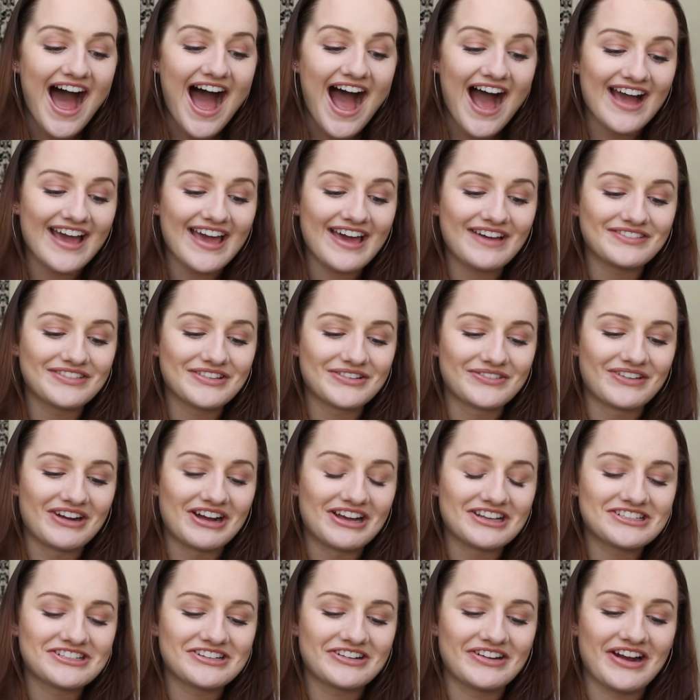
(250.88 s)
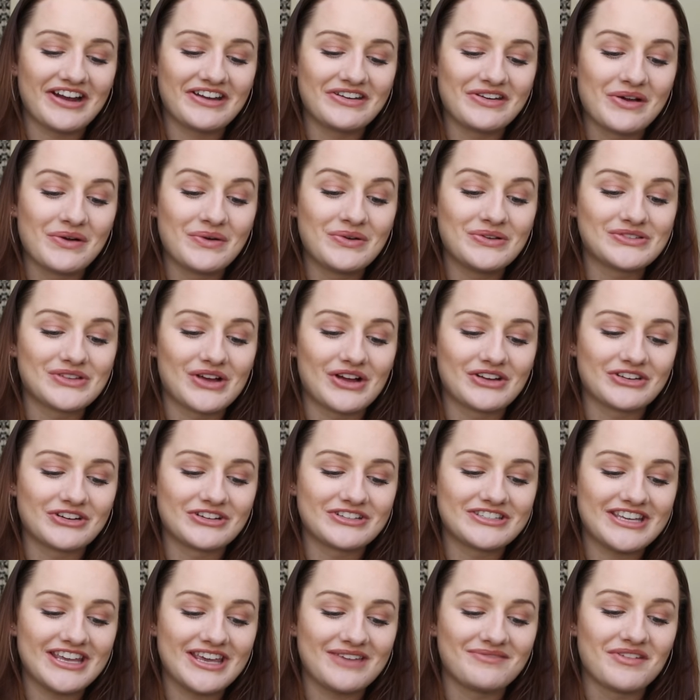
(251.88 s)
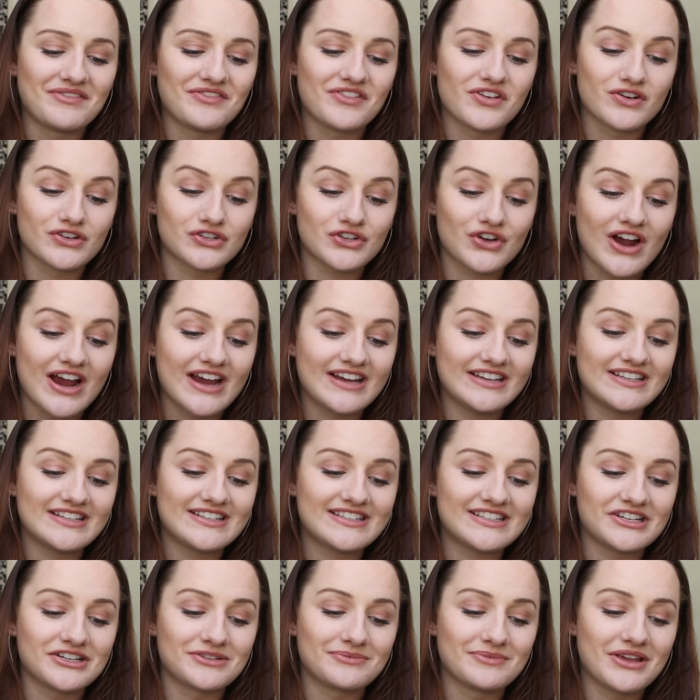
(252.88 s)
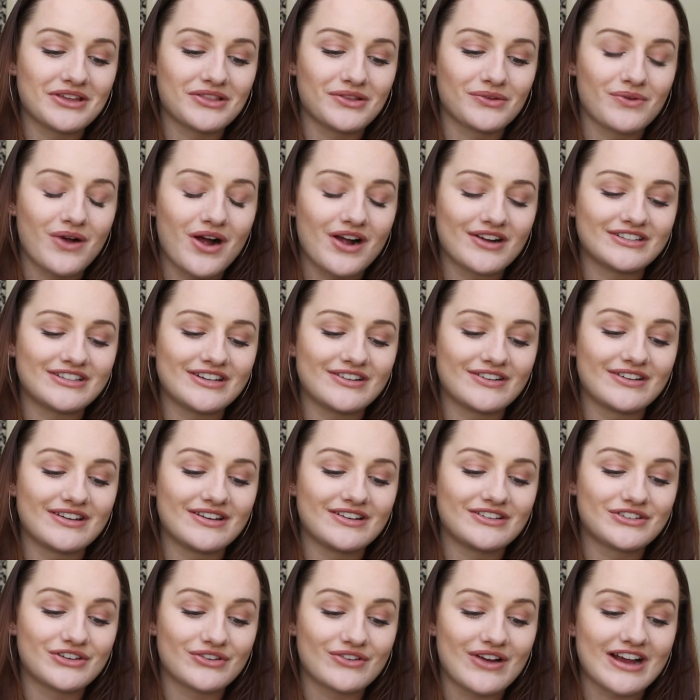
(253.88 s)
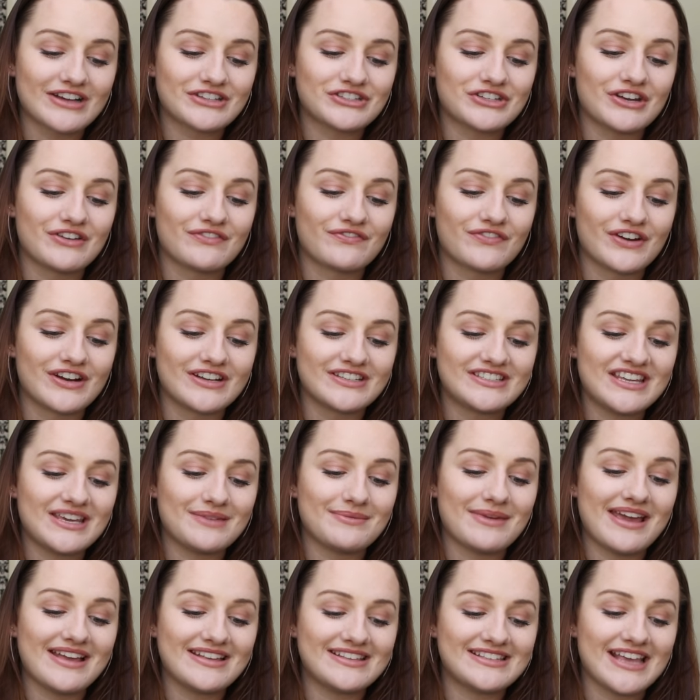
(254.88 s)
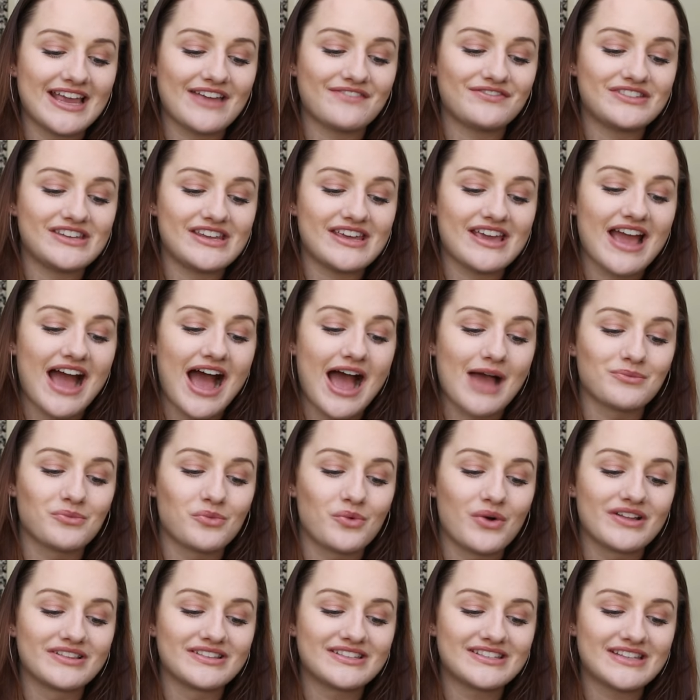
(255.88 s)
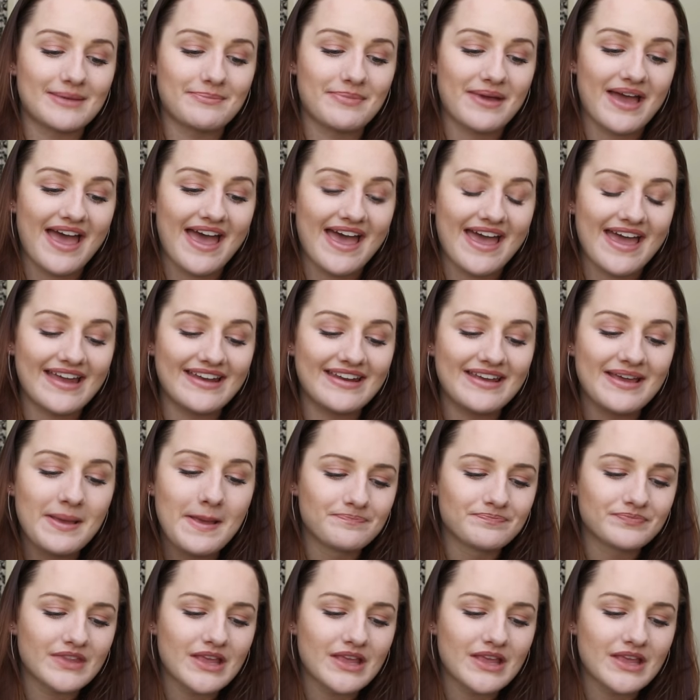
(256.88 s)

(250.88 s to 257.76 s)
I have the roster, I know who's on your team. If you're trying to steer me in the wrong di direction for a teammate safety, I'm one step ahead.